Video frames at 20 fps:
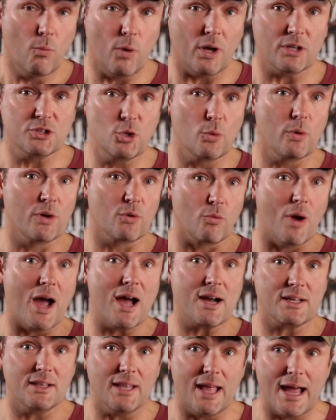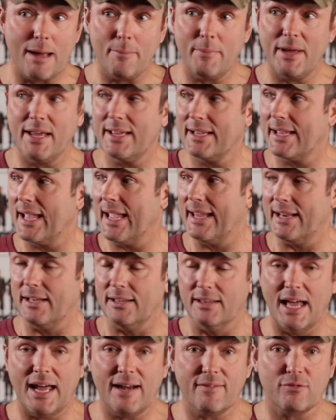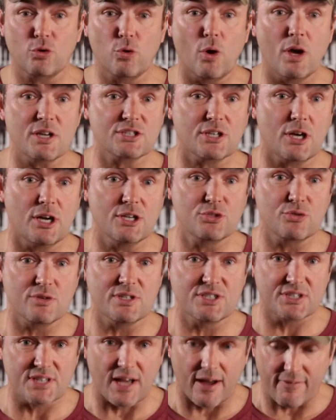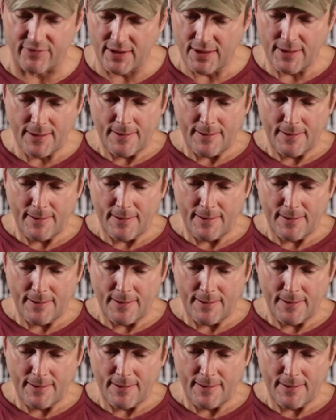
while doing rock climbing and a lot of cross-country stuff.